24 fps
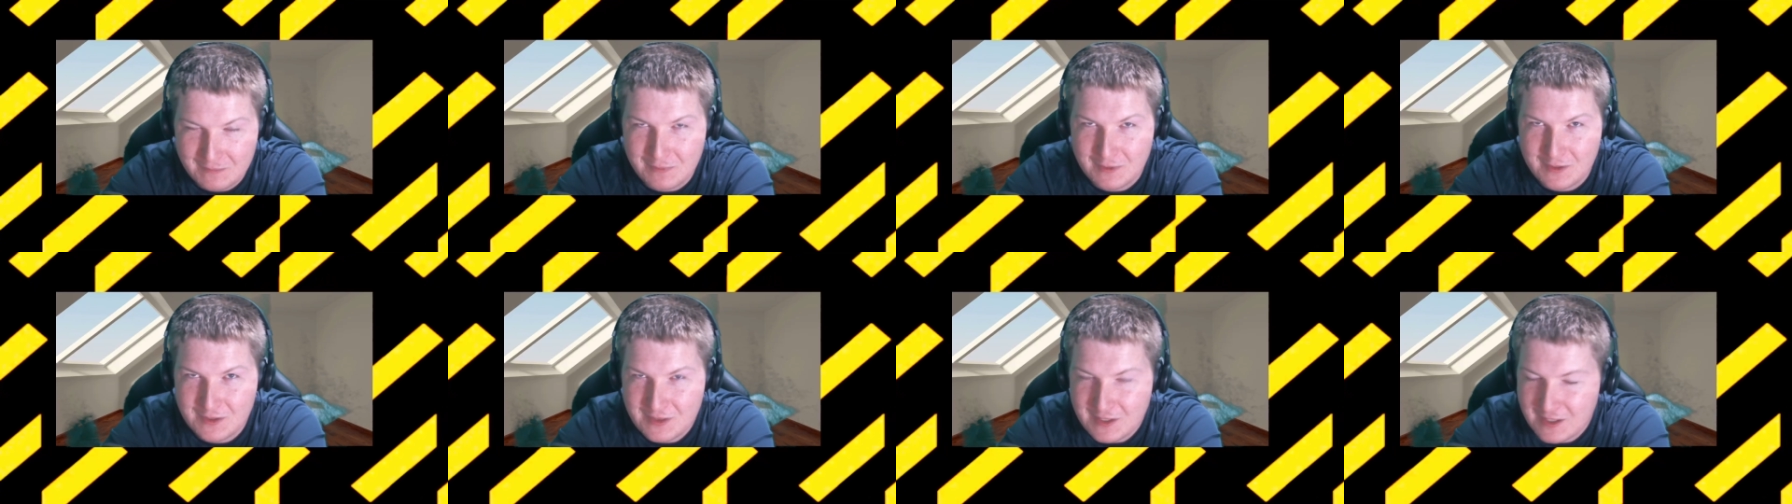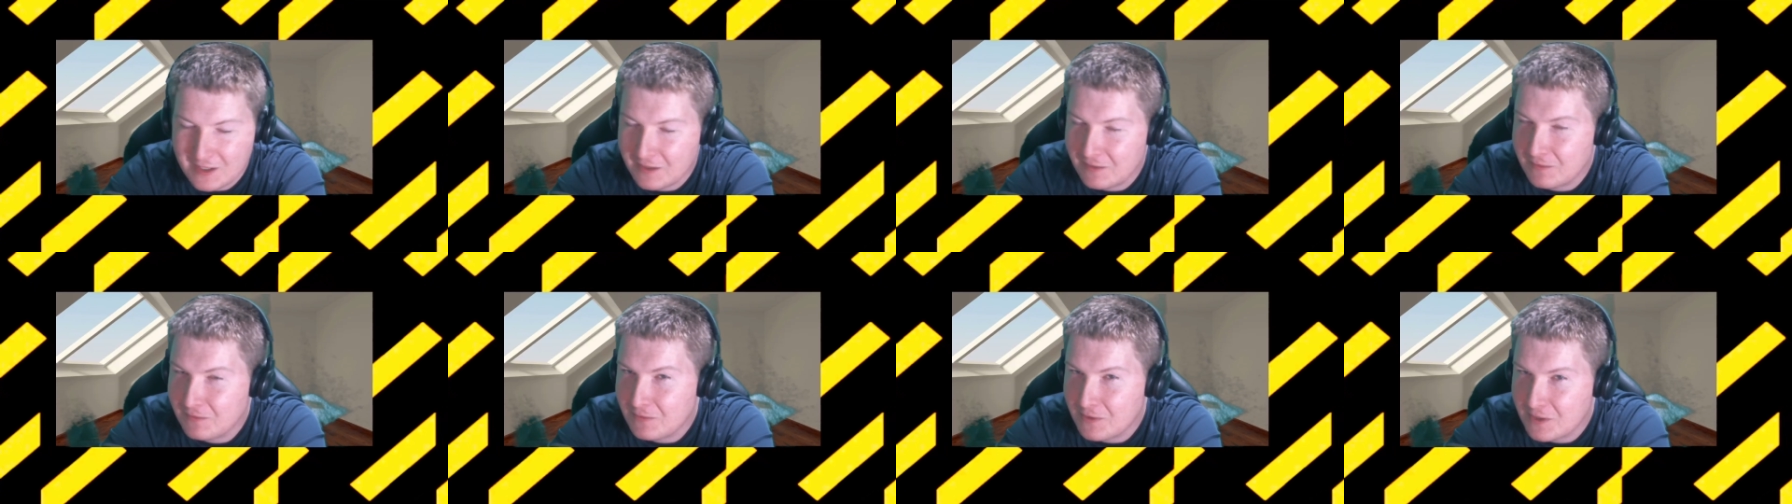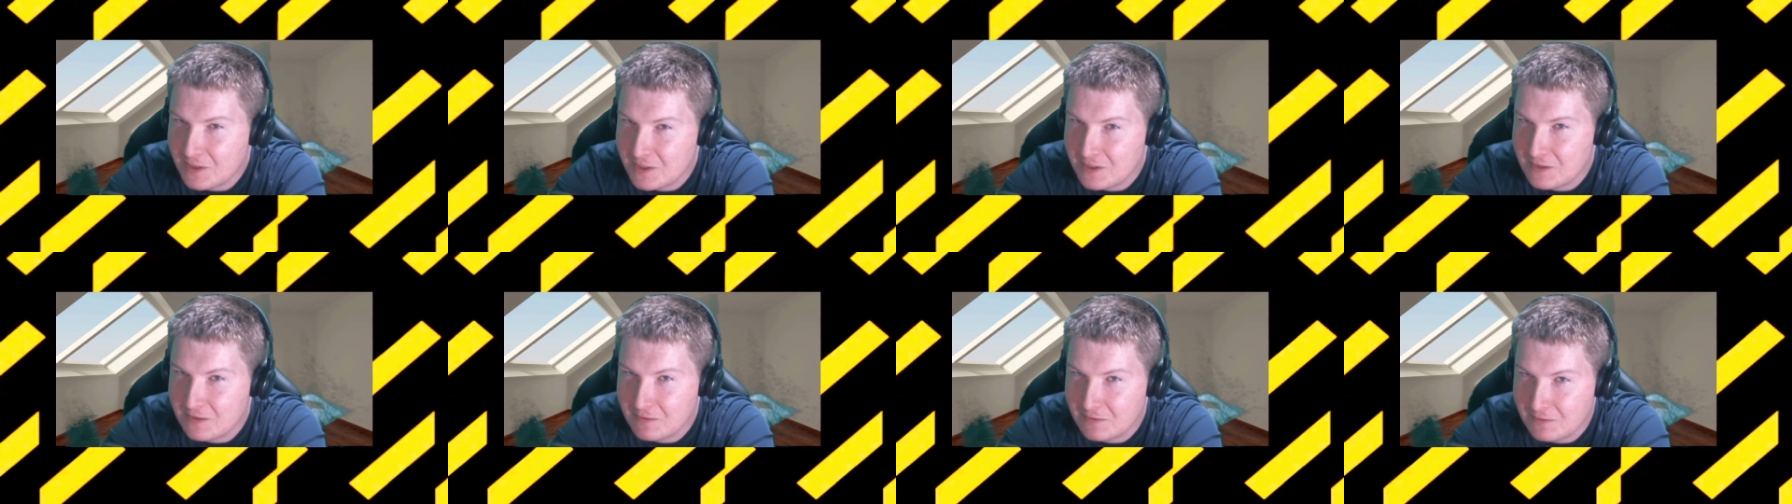But then
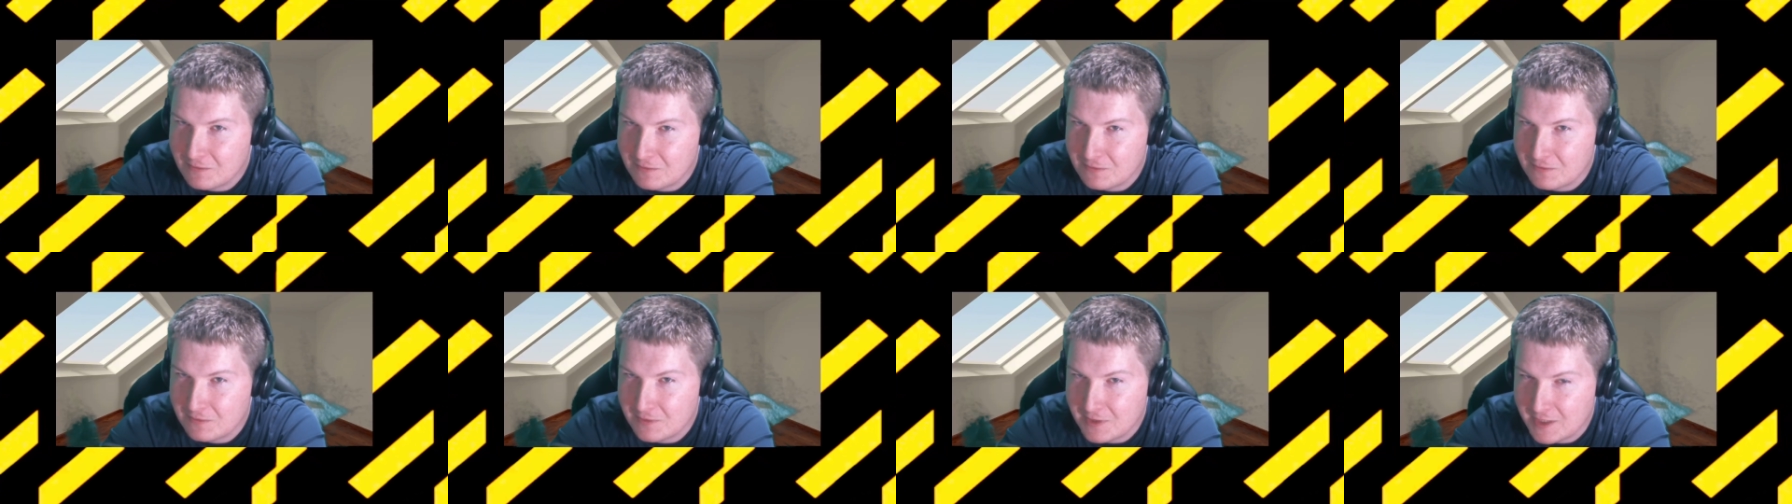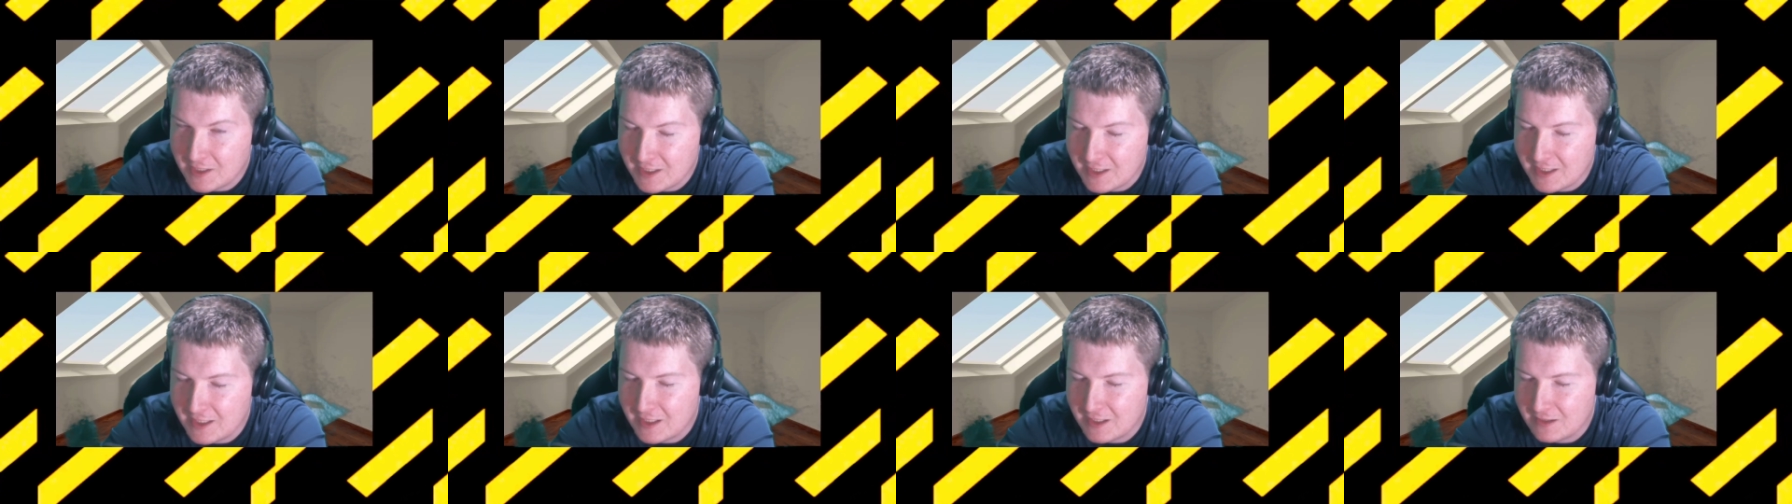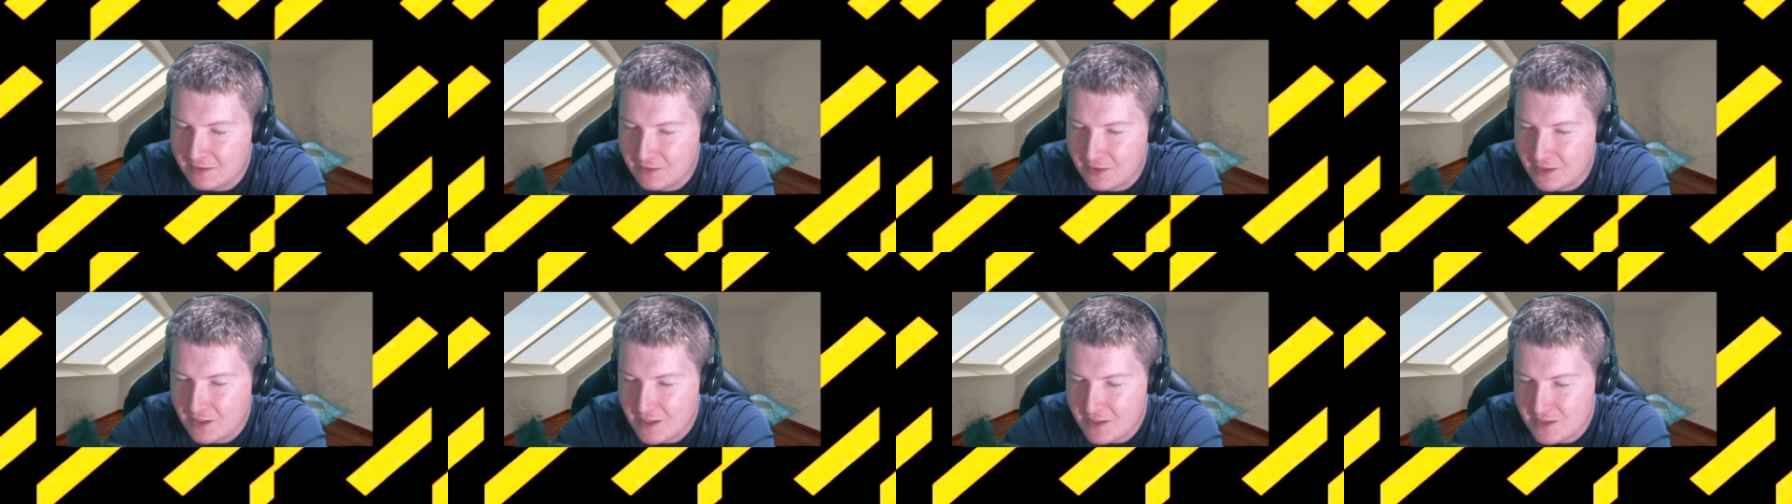when you get hit
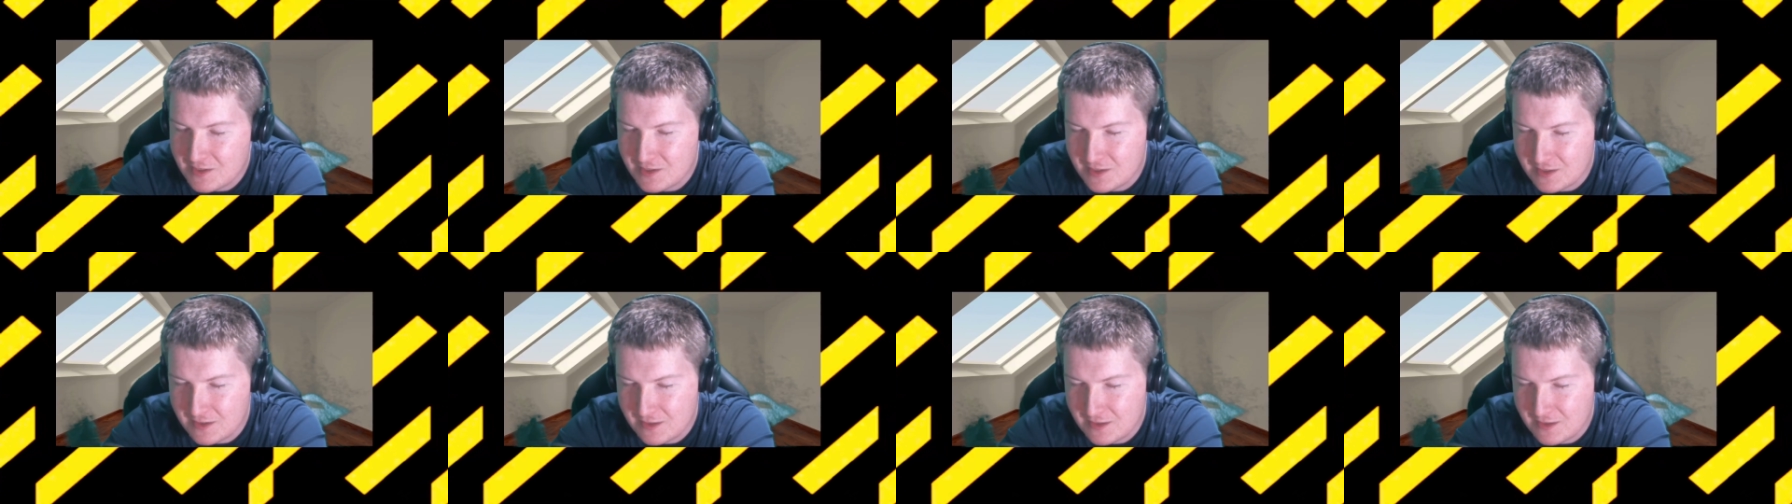and lost,